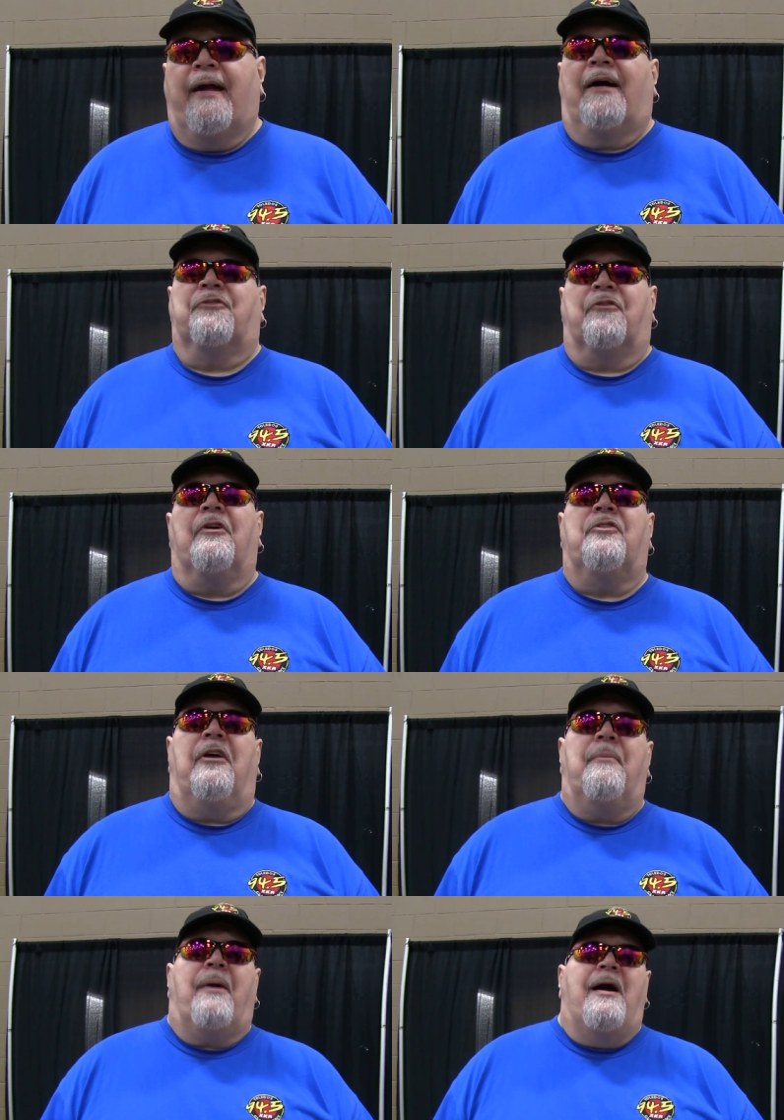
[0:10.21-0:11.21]
Yes,
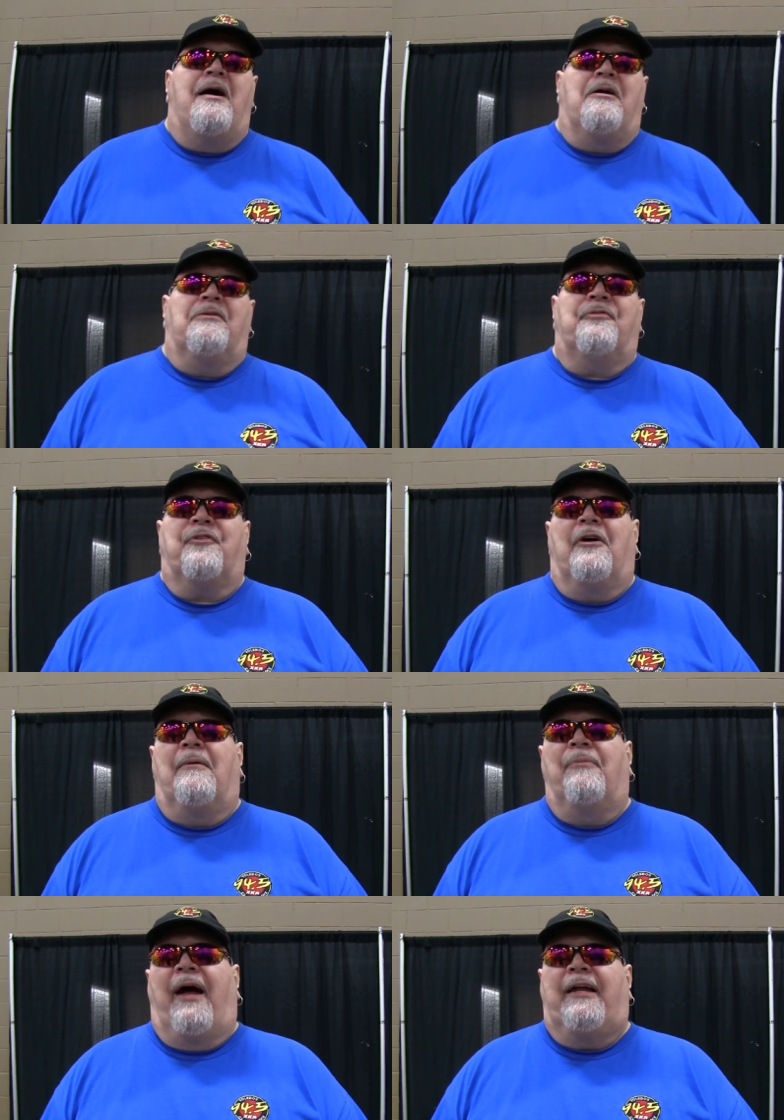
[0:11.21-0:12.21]
Grizzly Brown
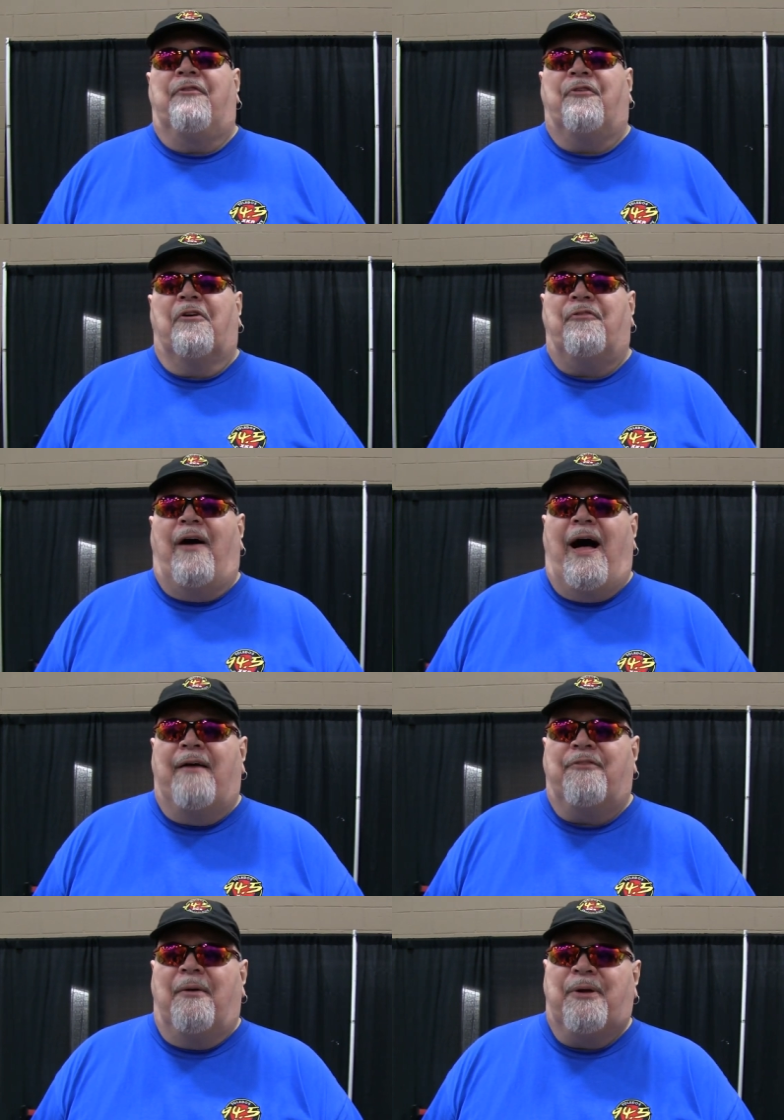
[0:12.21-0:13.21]
from
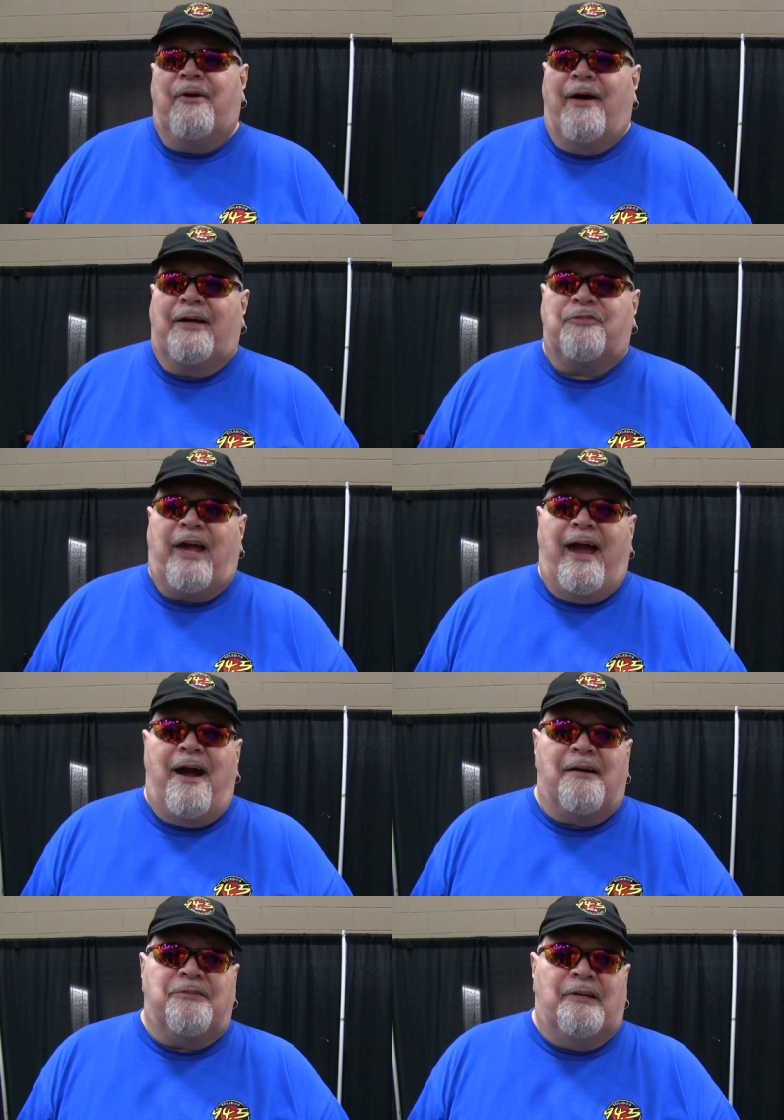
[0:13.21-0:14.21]
94.5
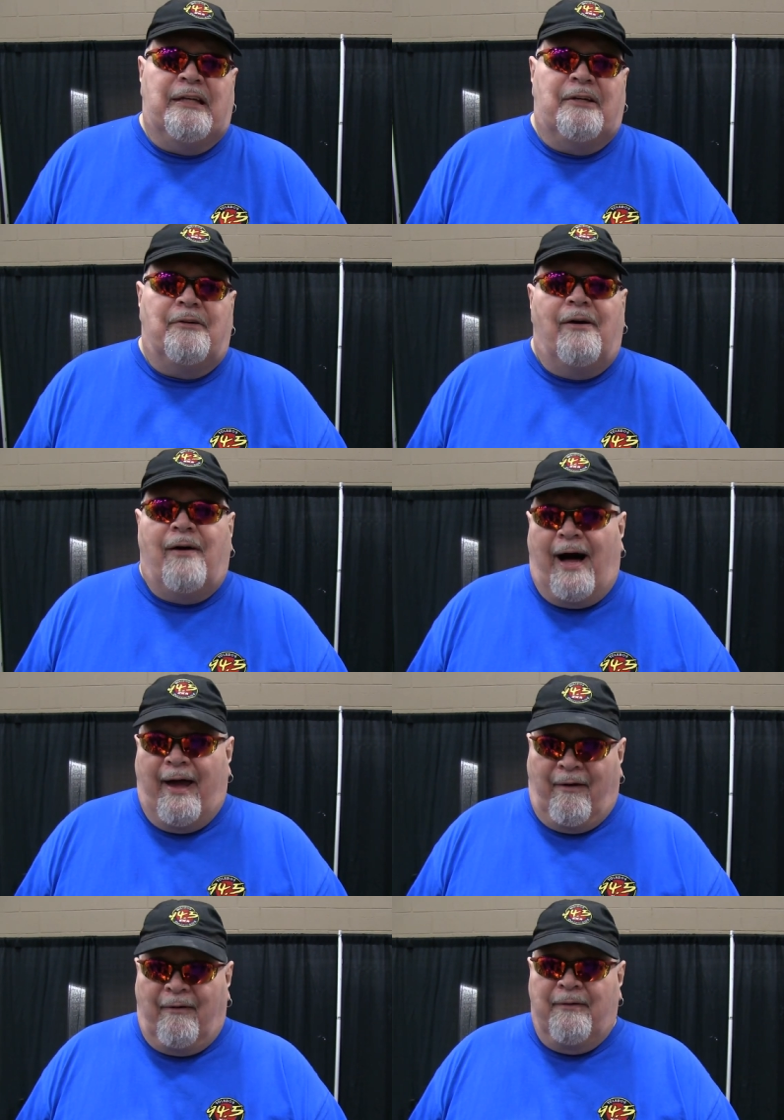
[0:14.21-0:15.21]
WXKR, Toledo,
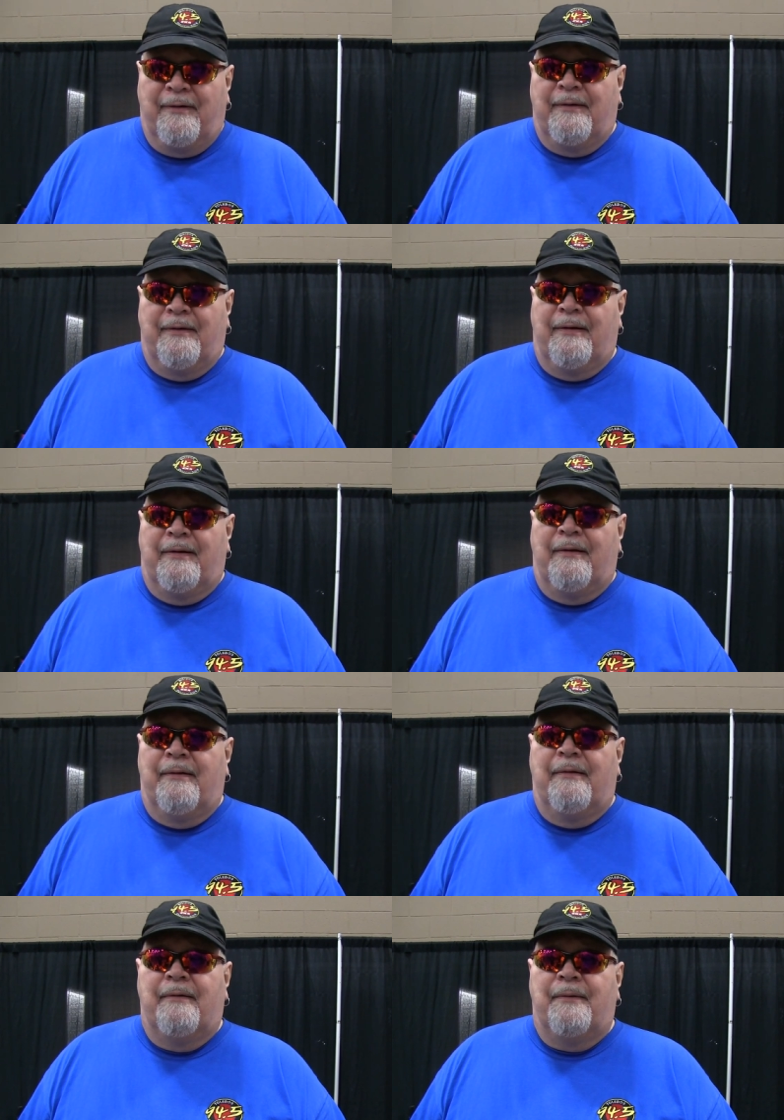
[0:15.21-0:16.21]
Ohio. So where
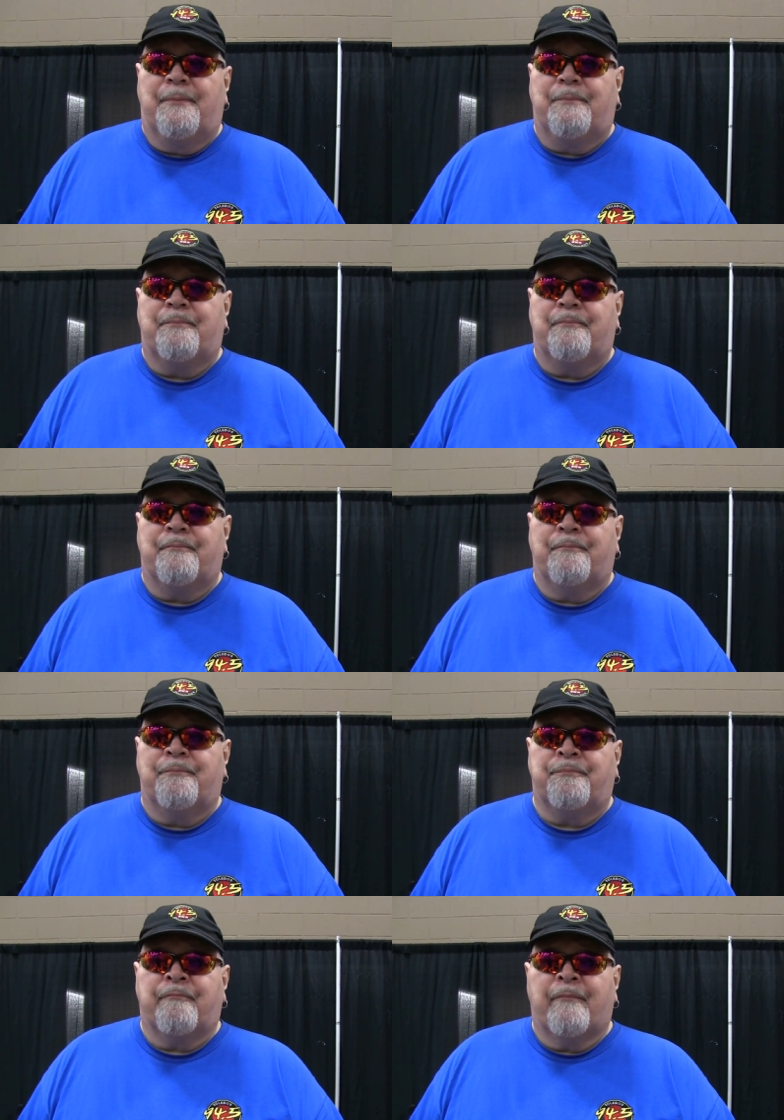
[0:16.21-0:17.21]
did you get the name Grizzly
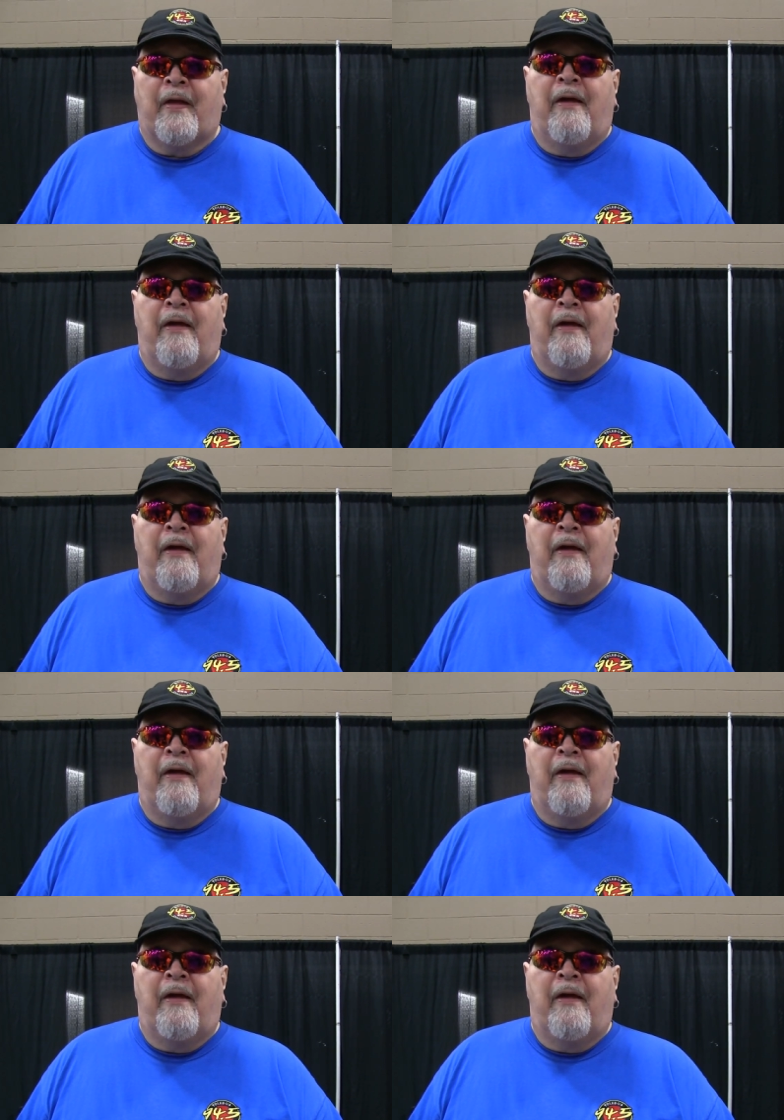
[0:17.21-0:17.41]
from?